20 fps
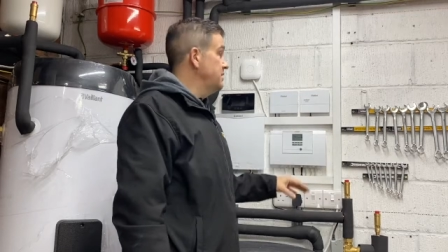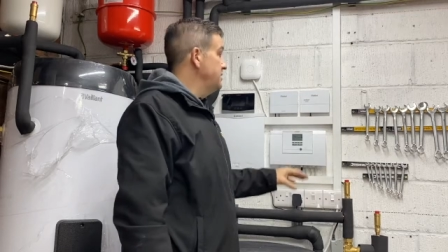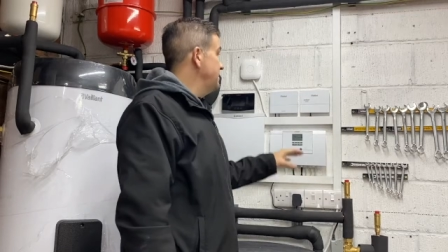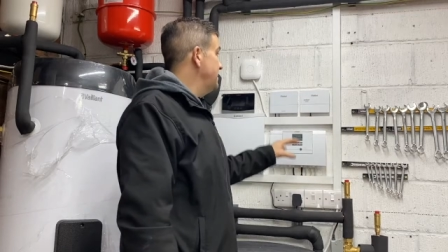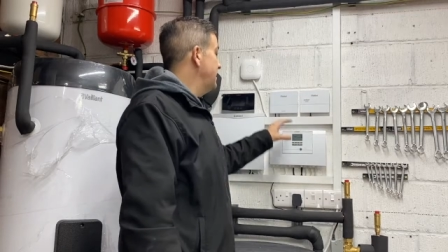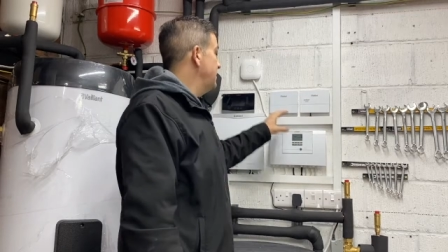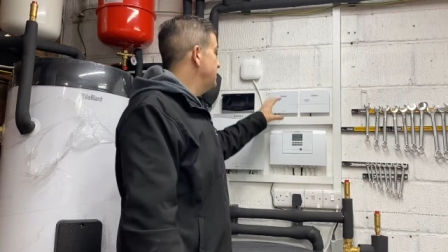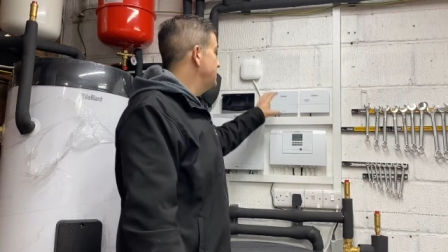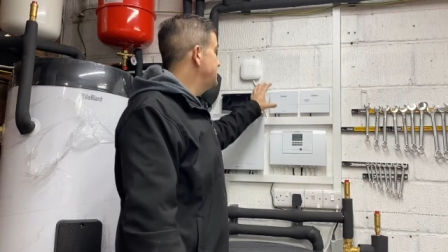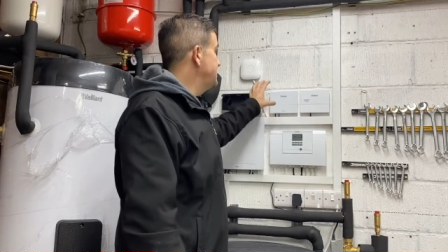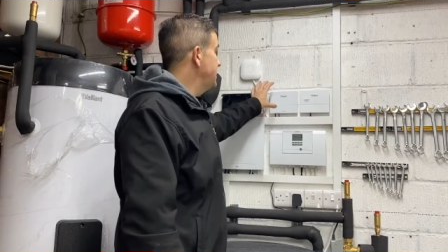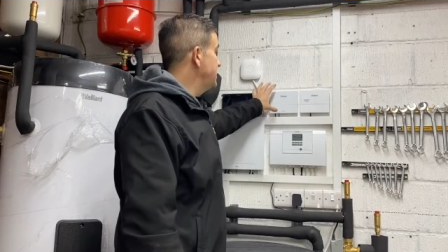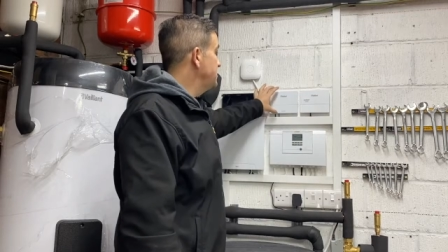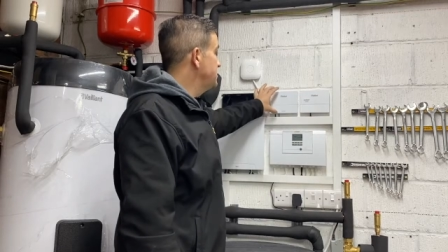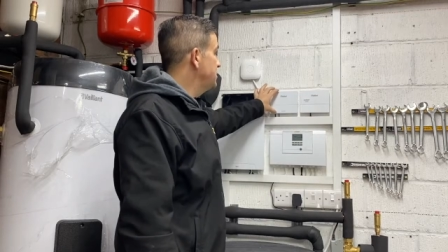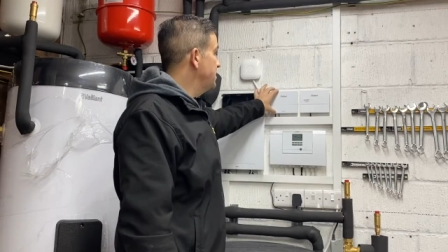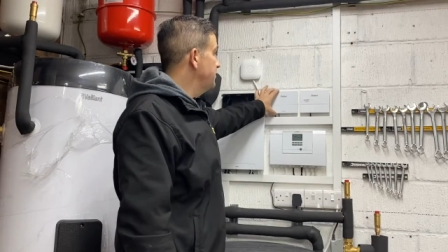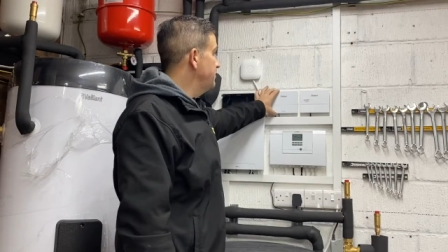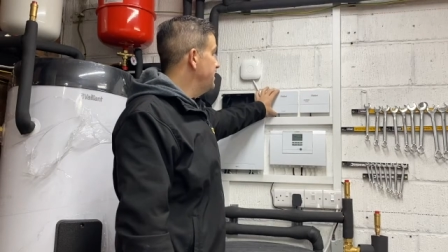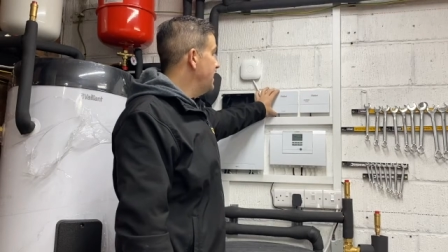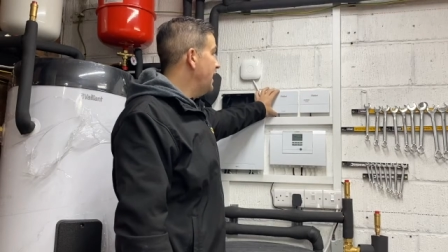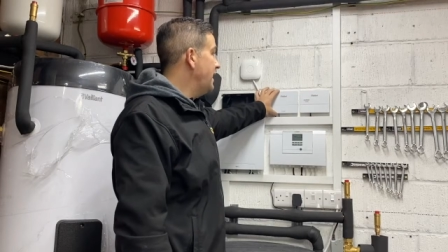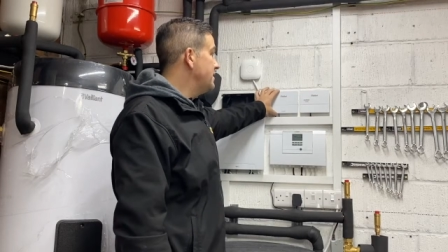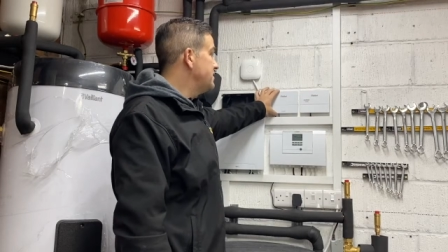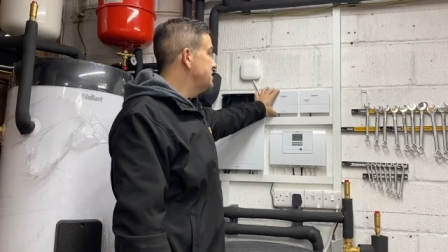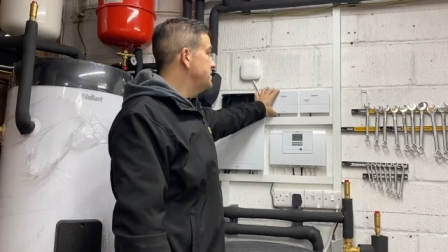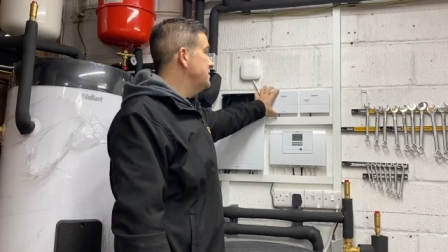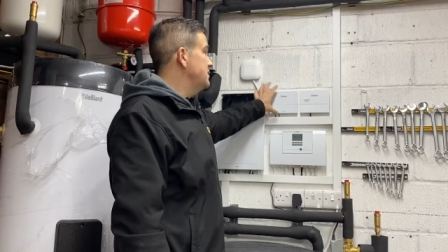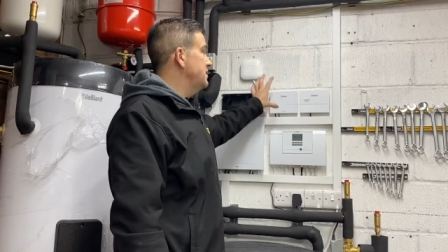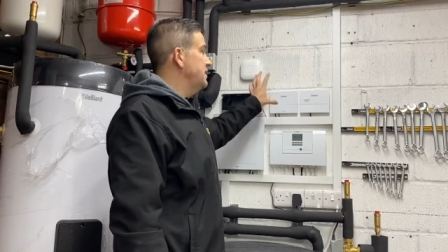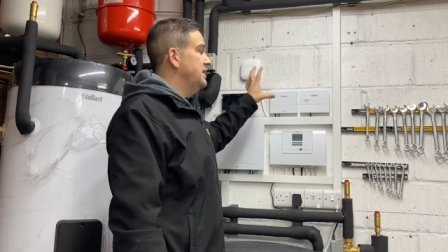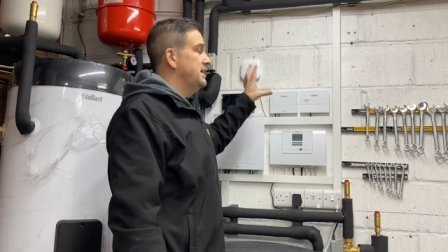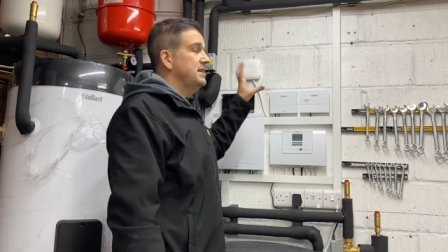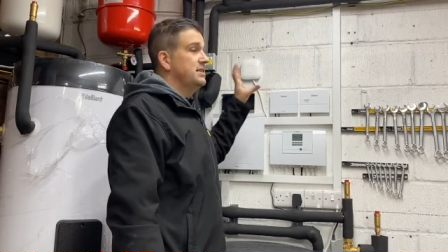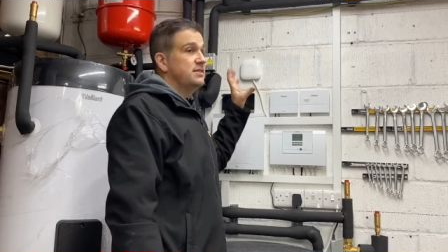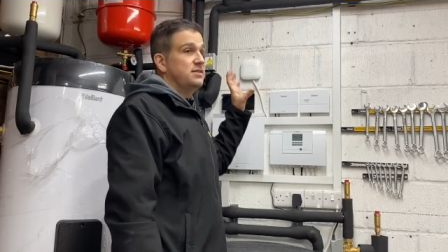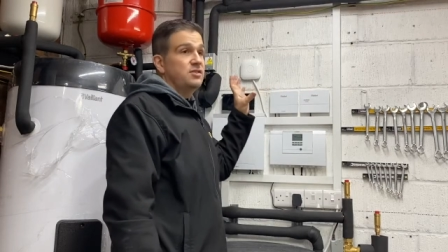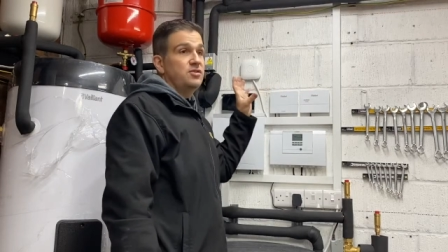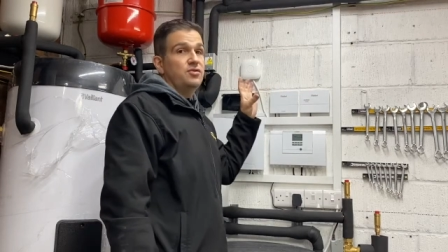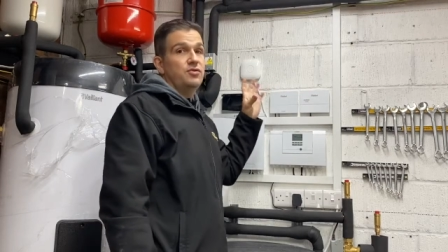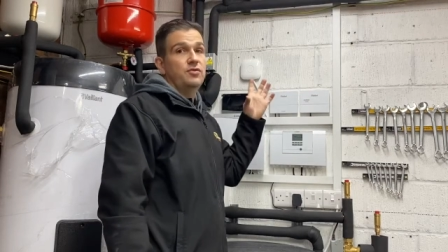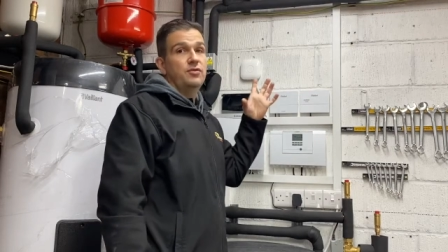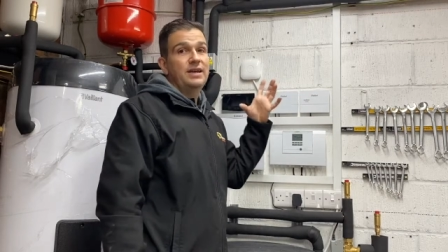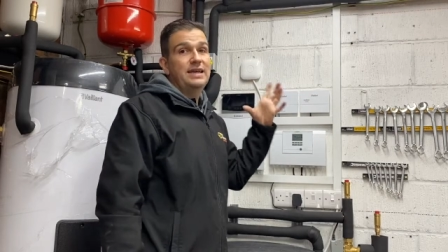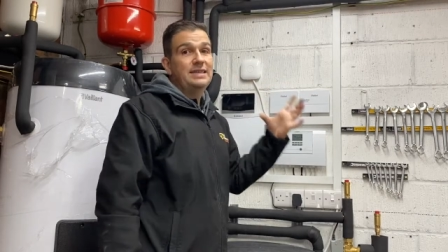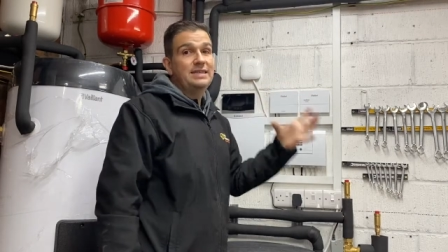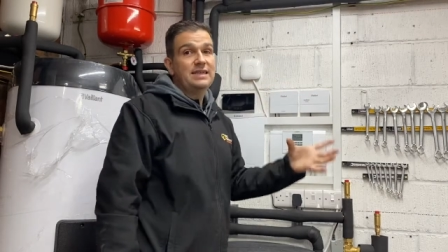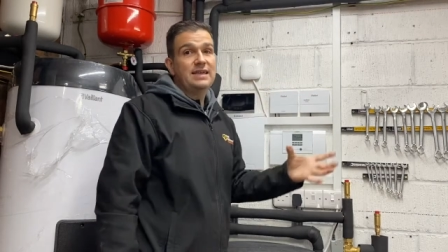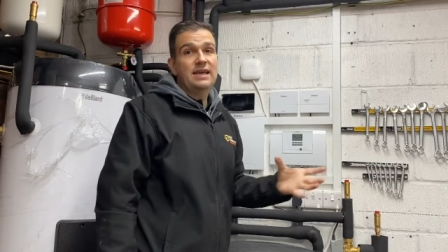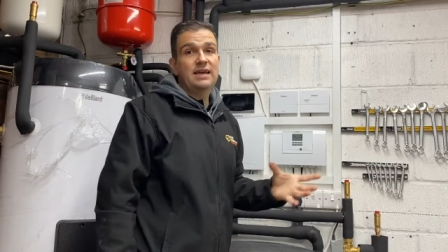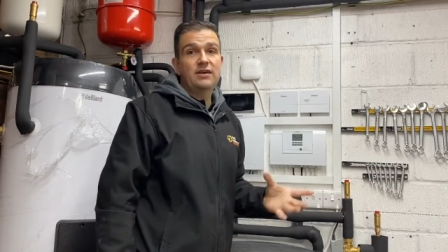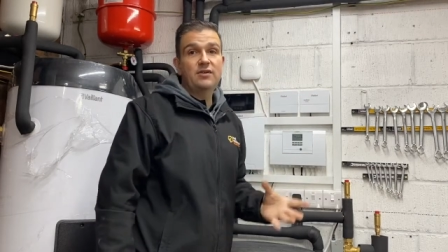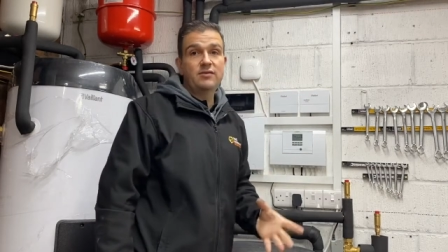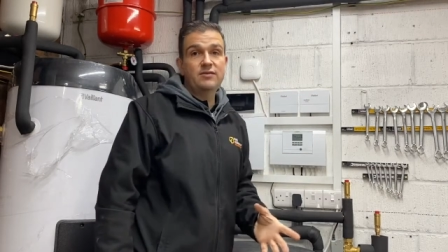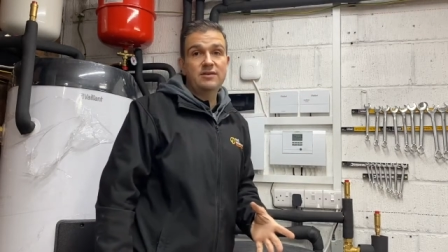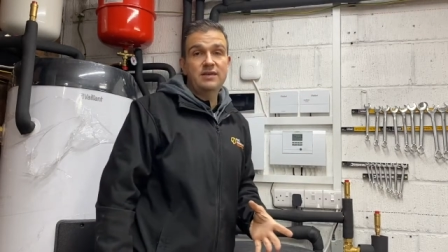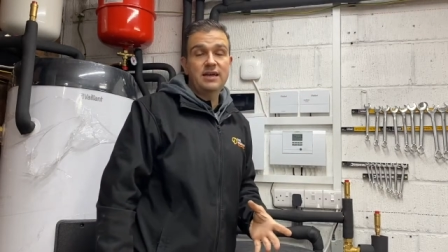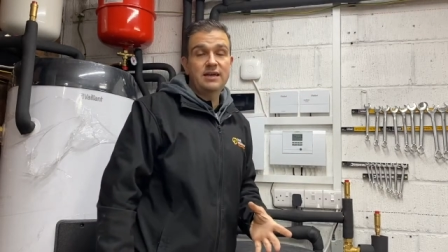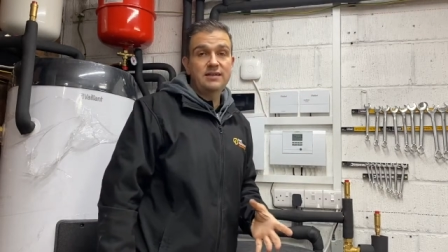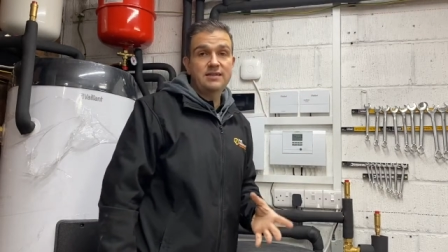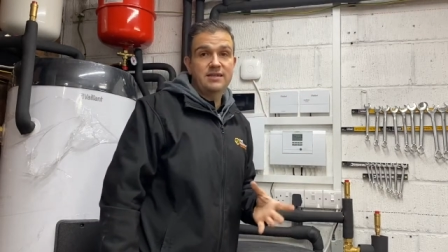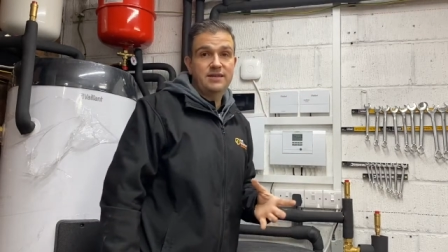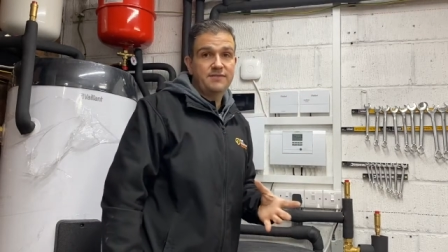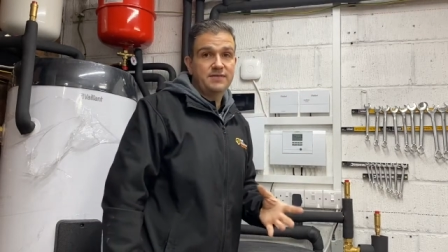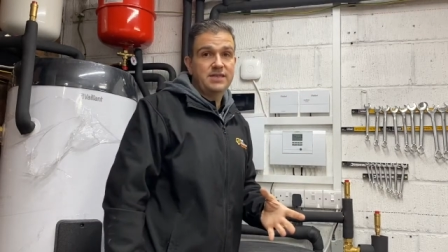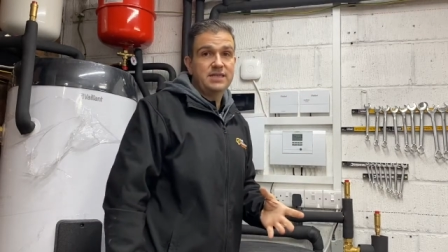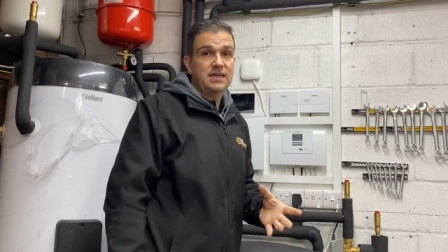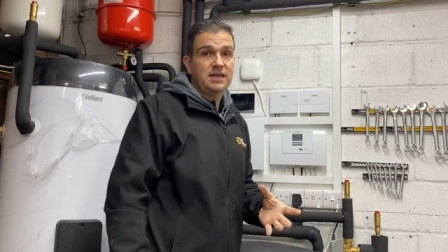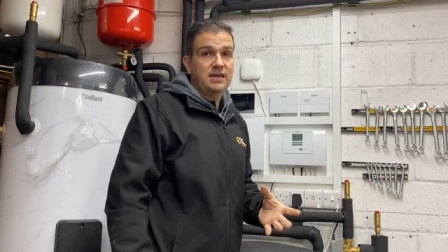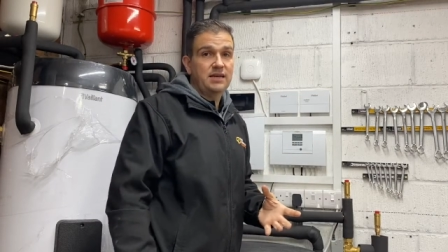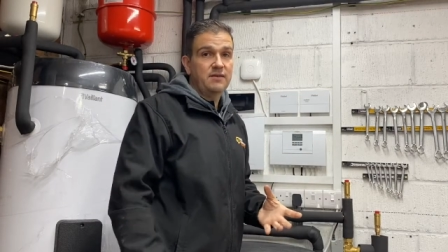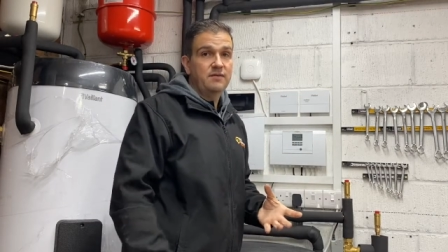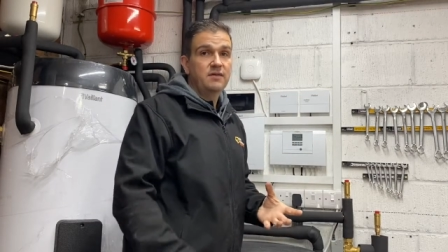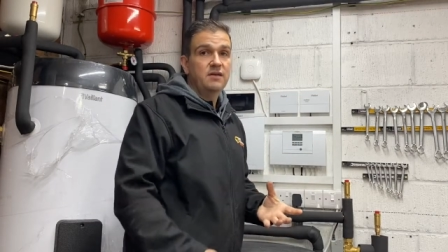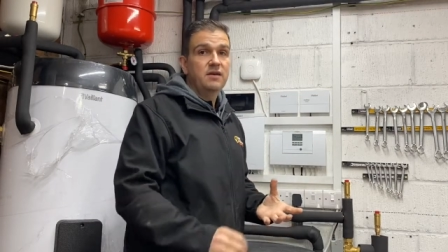Now the Senso Net is your internet connectivity.